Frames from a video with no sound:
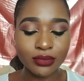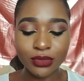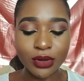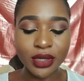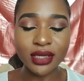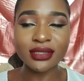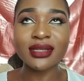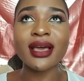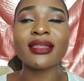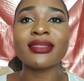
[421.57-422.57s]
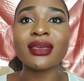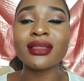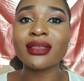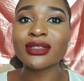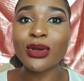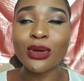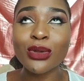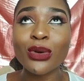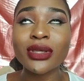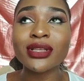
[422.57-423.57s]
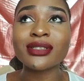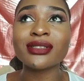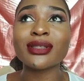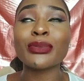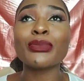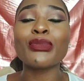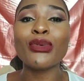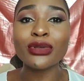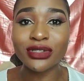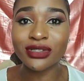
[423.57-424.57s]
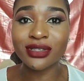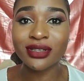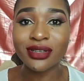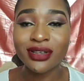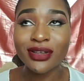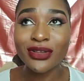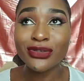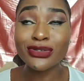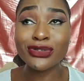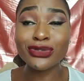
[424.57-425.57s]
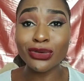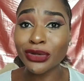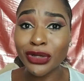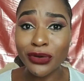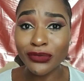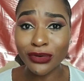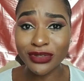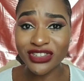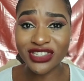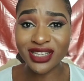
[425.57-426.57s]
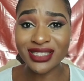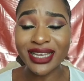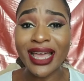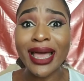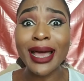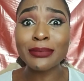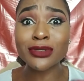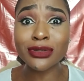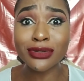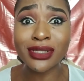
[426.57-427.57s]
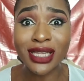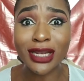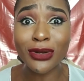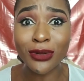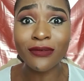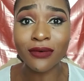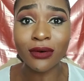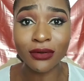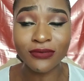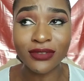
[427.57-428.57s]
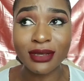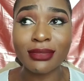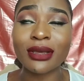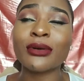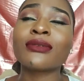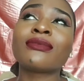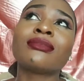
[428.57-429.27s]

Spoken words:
Wow, guys, I think this color is the most stunning of all the shades. Like, I absolutely love Hot Flame. Like, Hot.